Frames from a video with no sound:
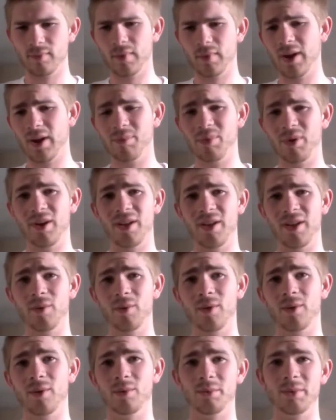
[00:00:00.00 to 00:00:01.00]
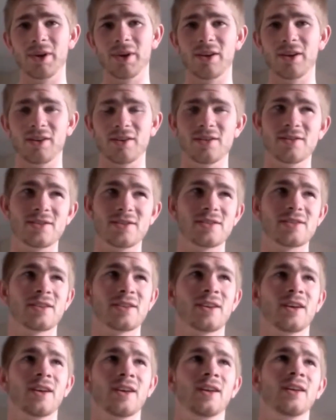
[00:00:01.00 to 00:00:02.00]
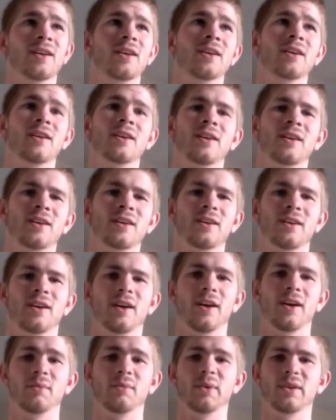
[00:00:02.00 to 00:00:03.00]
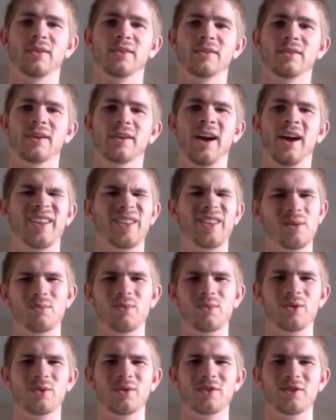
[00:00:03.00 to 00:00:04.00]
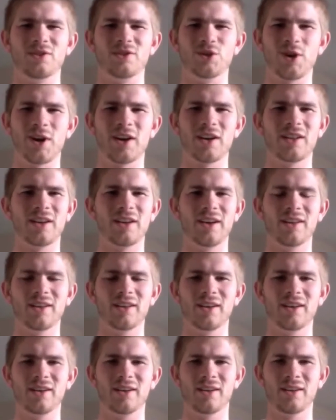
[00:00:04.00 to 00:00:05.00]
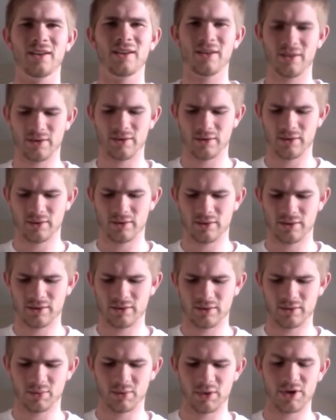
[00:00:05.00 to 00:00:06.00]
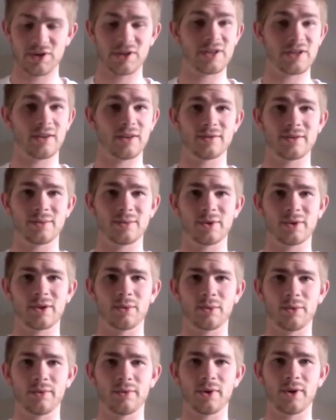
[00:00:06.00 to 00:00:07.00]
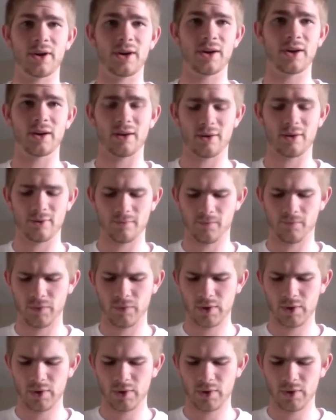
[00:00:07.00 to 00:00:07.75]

I probably won't, because I've been not in the mood to drink lately. I'll probably just have someone come over and hang out.